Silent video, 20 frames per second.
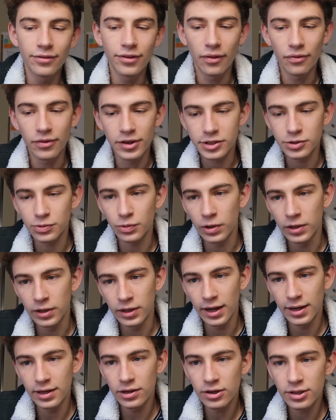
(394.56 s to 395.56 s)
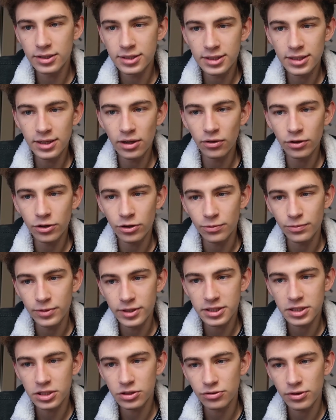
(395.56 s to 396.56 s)
than this one. And you can see all your
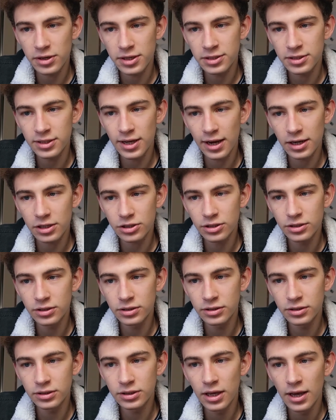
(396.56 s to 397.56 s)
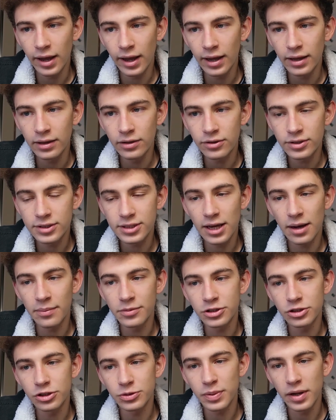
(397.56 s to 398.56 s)
recent transactions, and you can see how
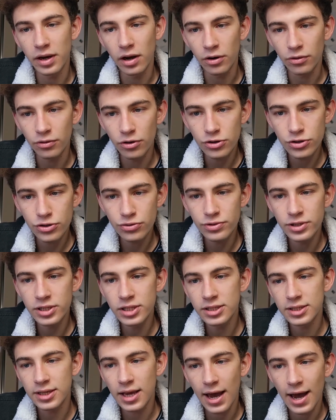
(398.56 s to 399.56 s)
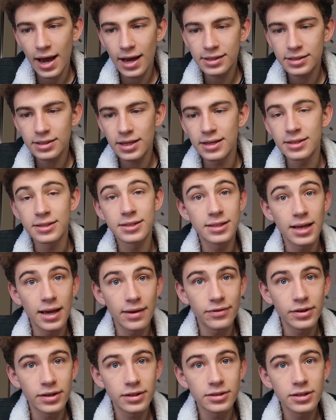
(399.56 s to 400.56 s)
much you spent on groceries, gas, and
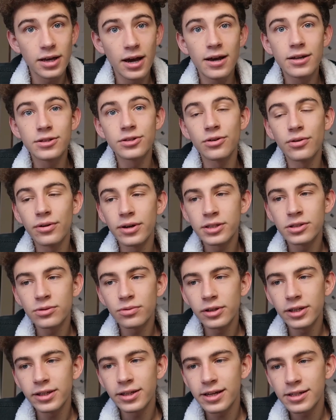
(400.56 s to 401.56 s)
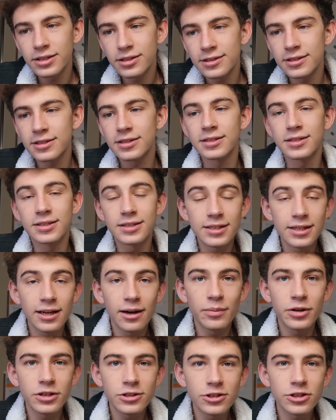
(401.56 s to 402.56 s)
savings. So it's really nice just to see
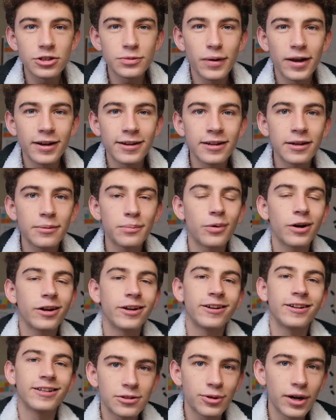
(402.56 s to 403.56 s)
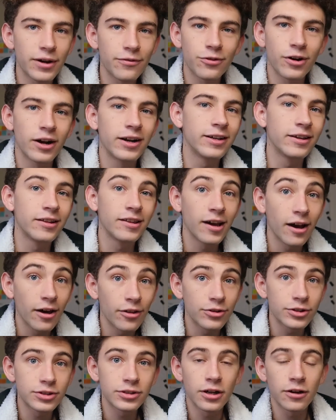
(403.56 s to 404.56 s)
how much you're spending, but it isn't great for any of the
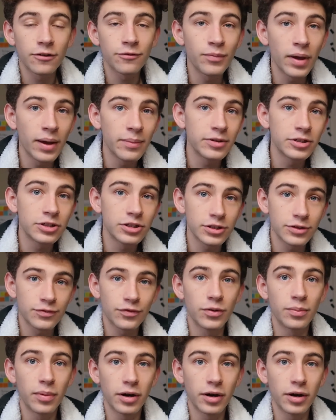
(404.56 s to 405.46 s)
other stuff, maybe just for